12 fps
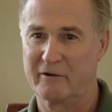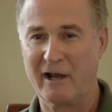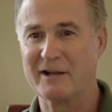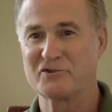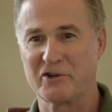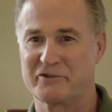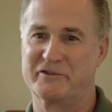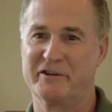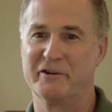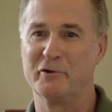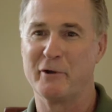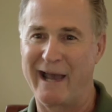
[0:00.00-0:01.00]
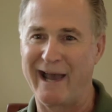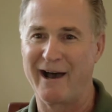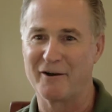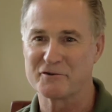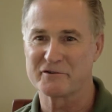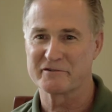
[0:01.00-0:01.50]
not just a new
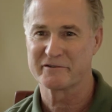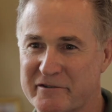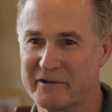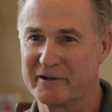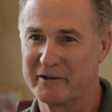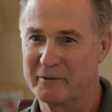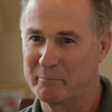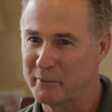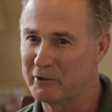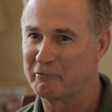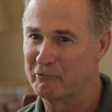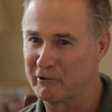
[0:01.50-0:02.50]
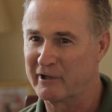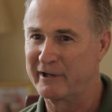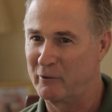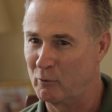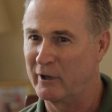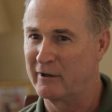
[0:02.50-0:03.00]
house, but really
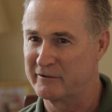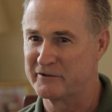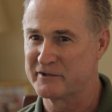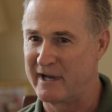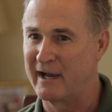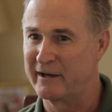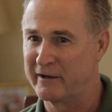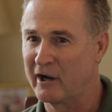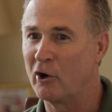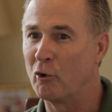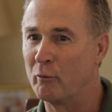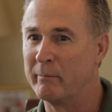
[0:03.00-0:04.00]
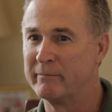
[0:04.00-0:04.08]
well designed home.